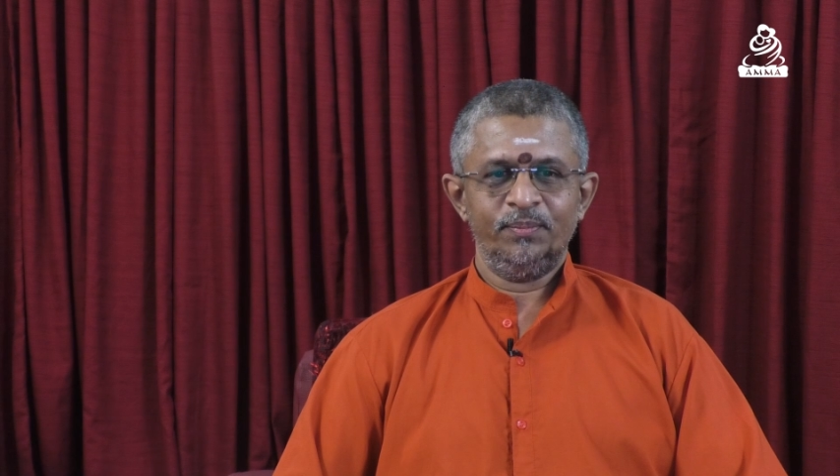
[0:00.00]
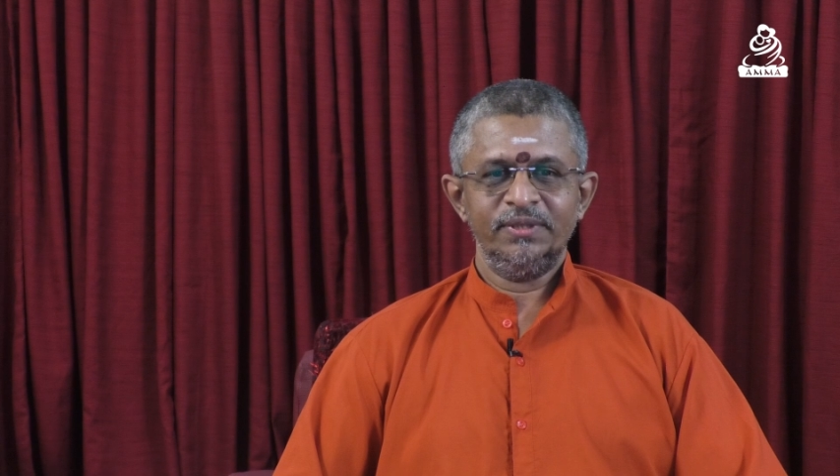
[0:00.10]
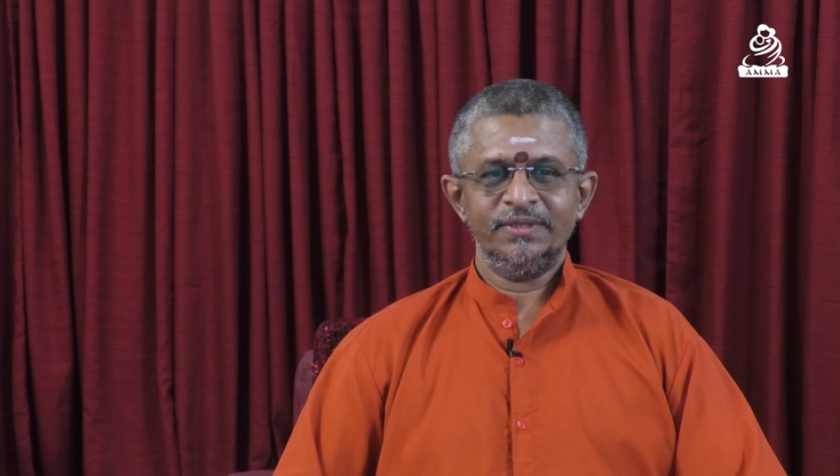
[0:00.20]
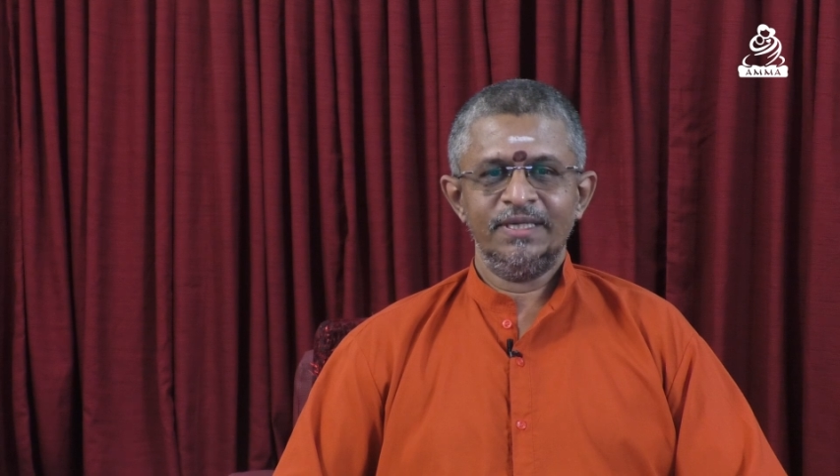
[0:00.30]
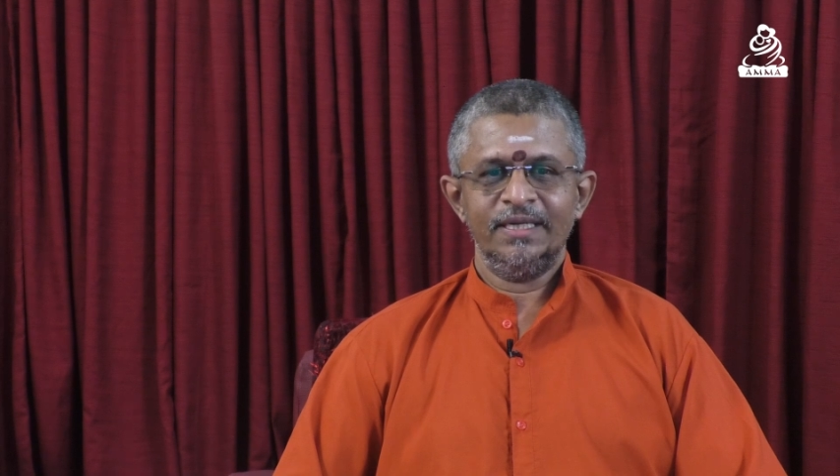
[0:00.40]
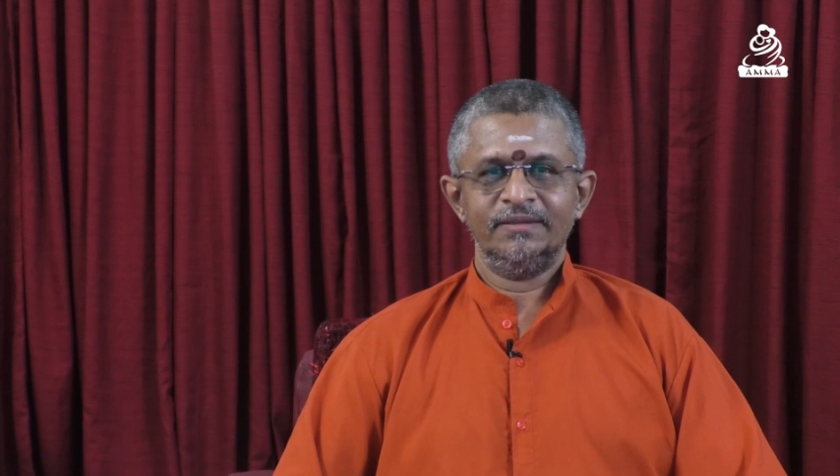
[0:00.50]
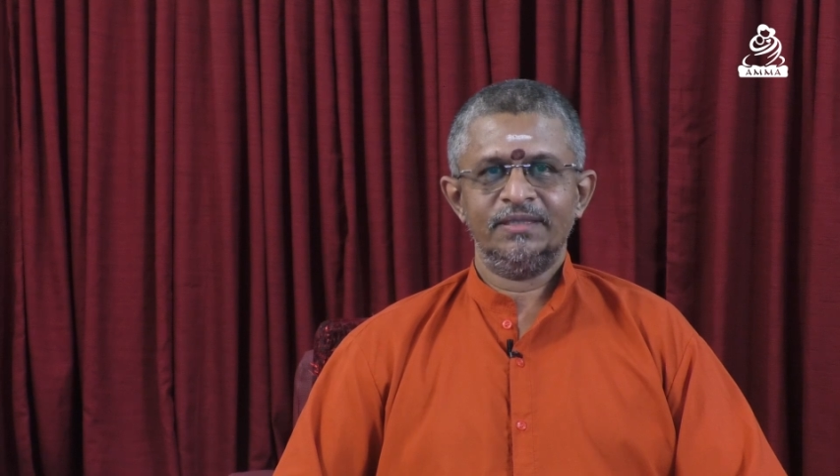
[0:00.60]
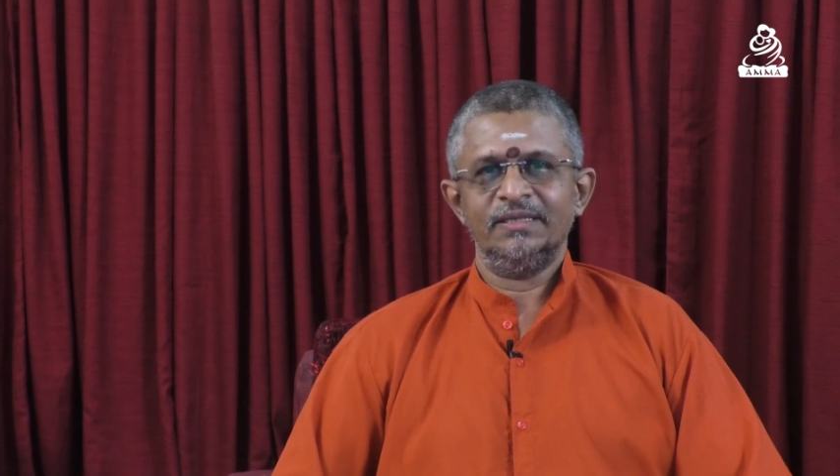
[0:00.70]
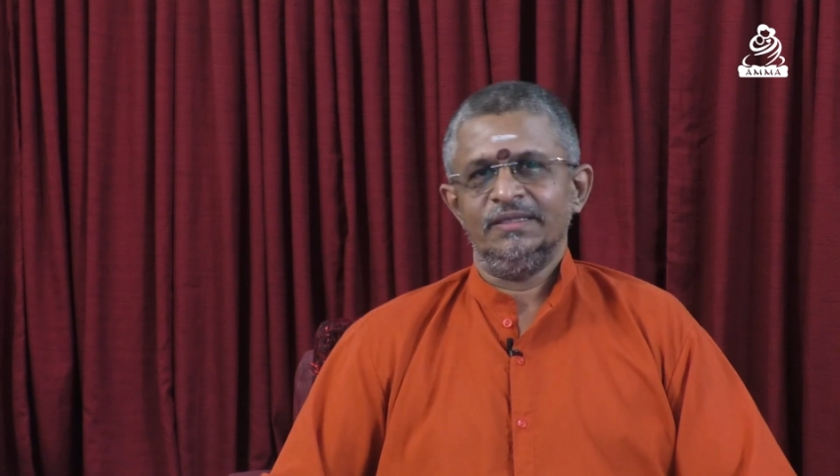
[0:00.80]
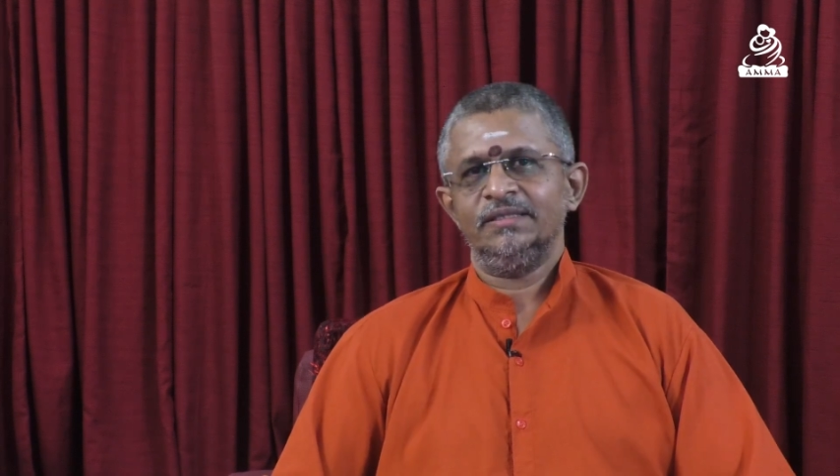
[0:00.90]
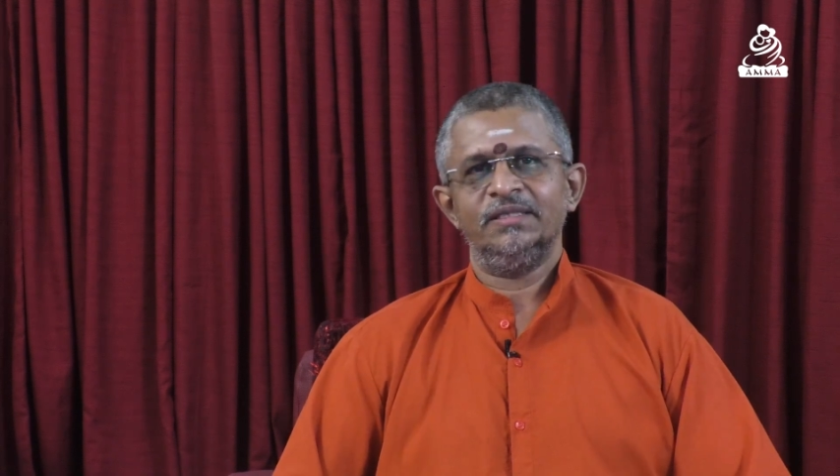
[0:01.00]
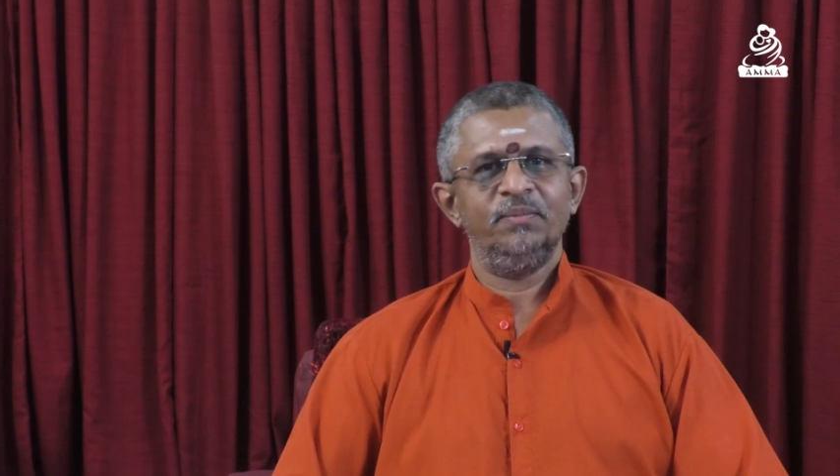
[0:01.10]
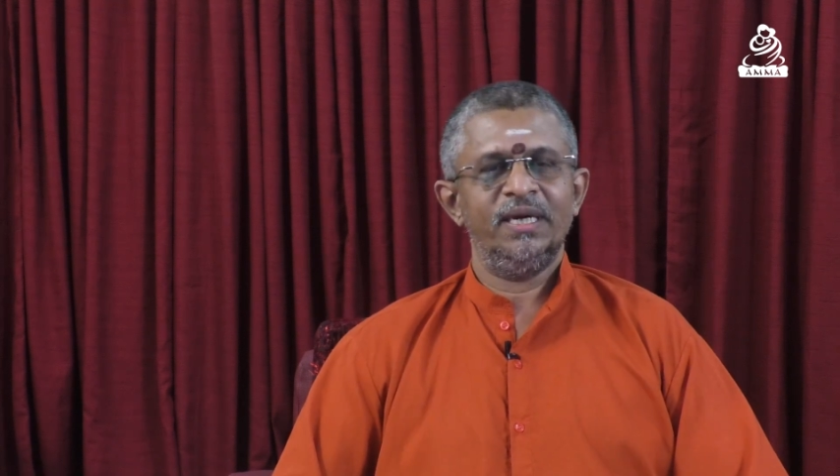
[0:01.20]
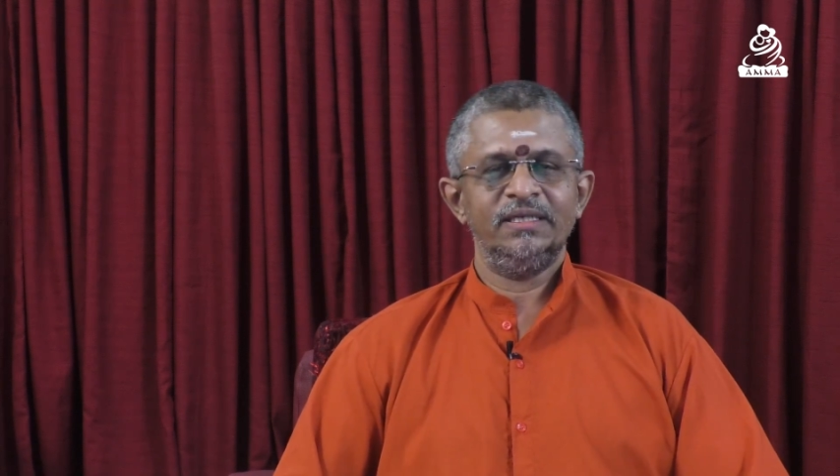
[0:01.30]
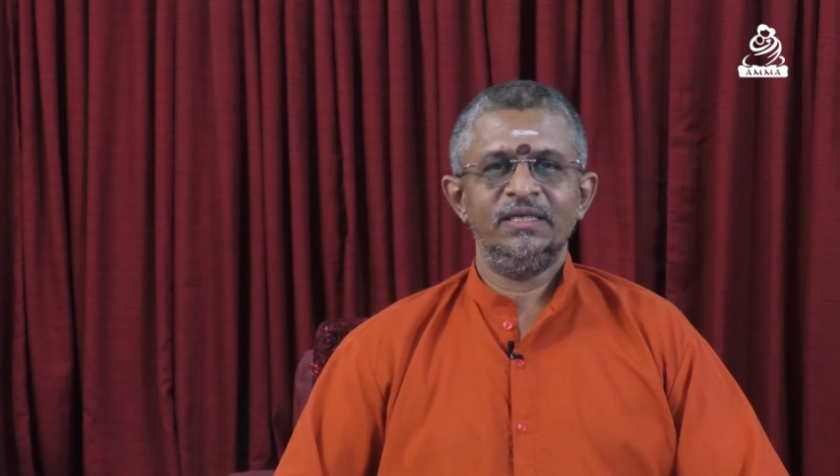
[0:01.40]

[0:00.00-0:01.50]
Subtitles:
What happens there? So just